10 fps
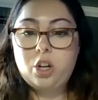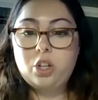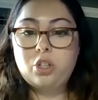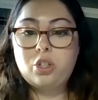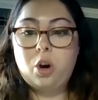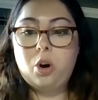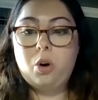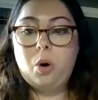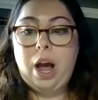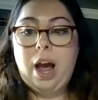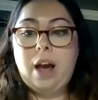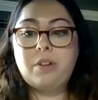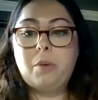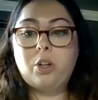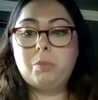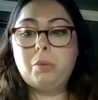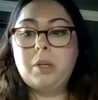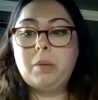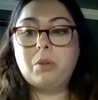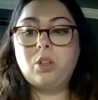So having multiple people